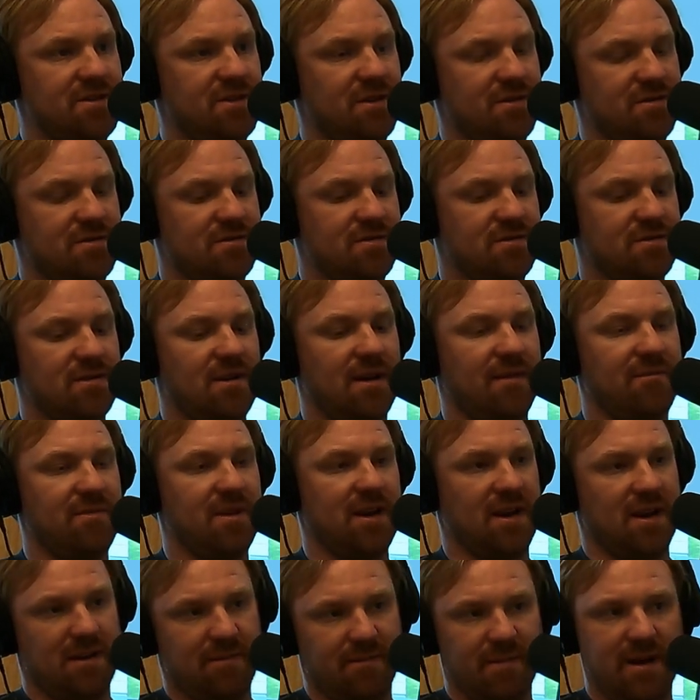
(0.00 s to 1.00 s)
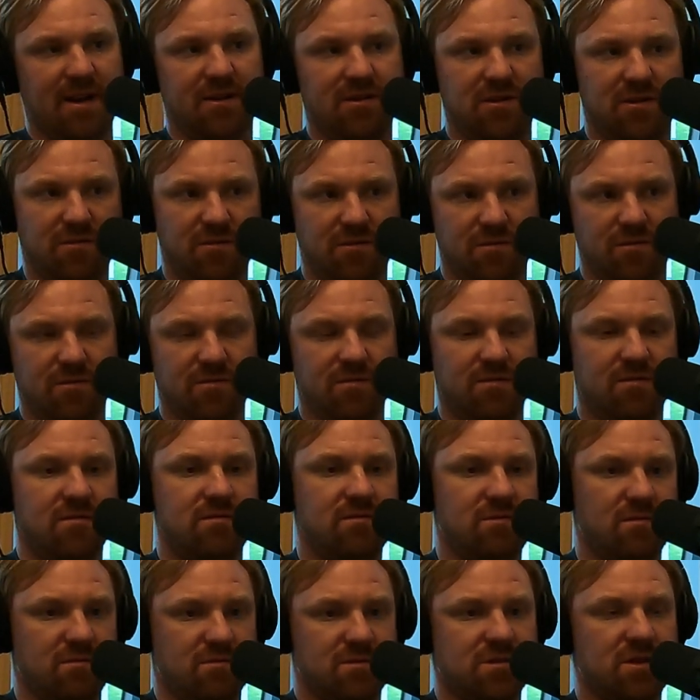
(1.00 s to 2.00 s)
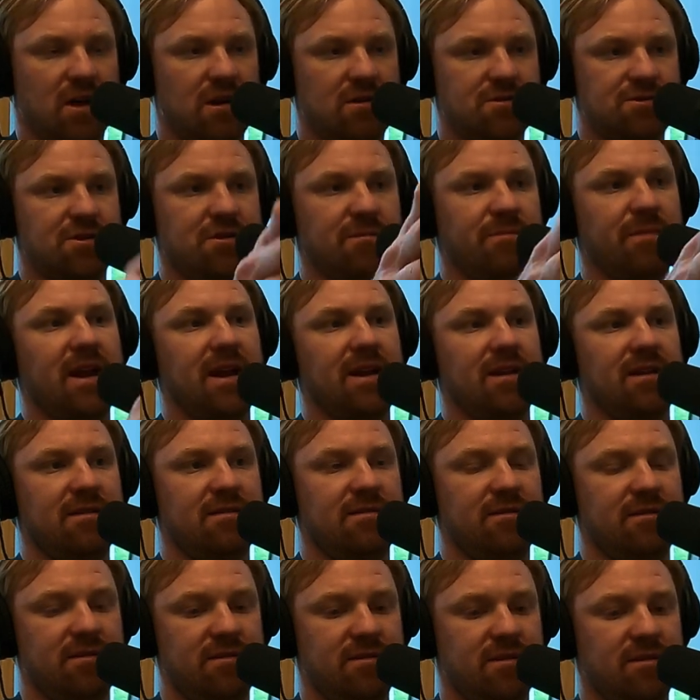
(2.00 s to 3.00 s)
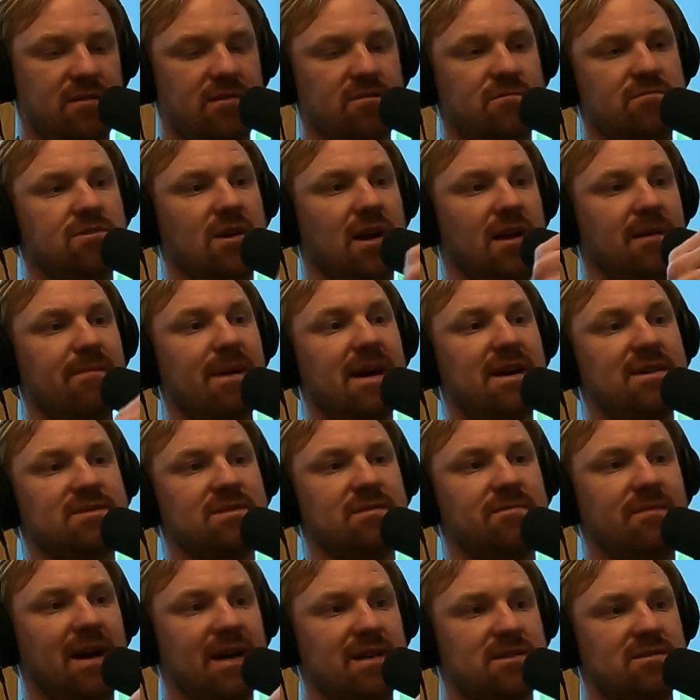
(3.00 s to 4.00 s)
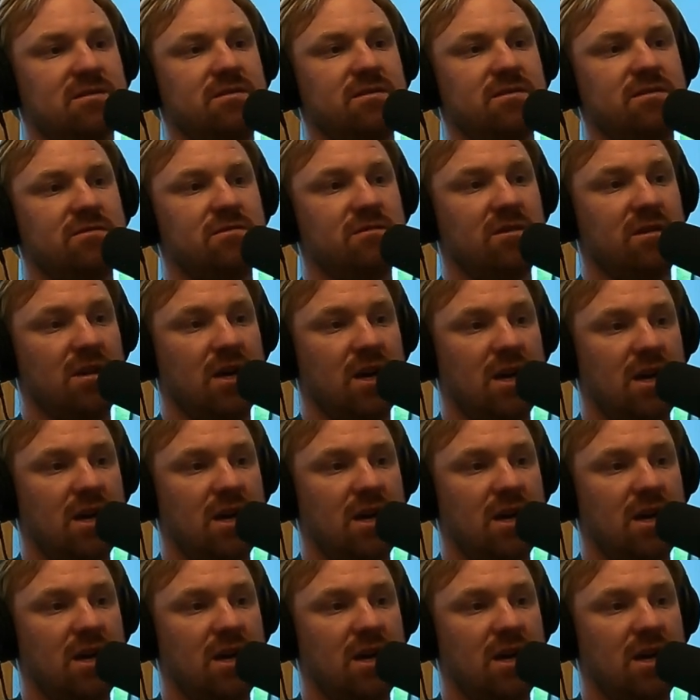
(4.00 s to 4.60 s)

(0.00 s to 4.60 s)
So I'm thinking about you'll toss your bait under and then you try to bounce it back to you.